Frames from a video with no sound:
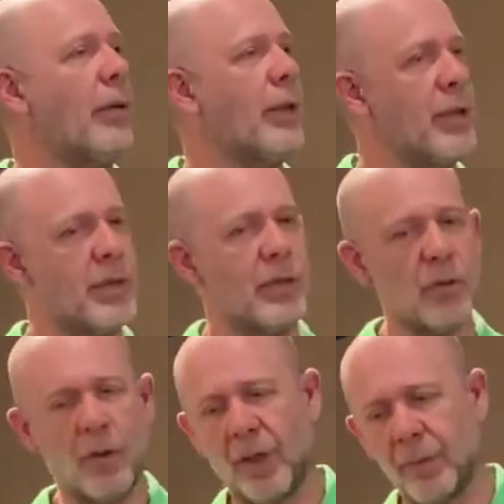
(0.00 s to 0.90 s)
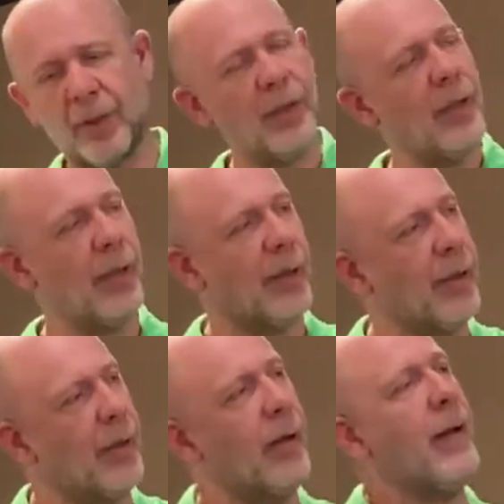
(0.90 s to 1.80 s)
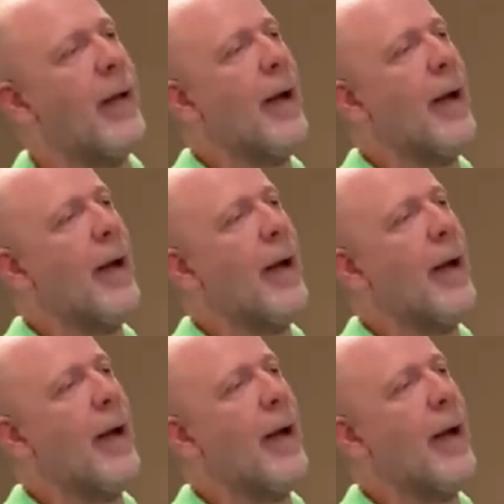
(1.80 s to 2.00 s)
there is so much material here.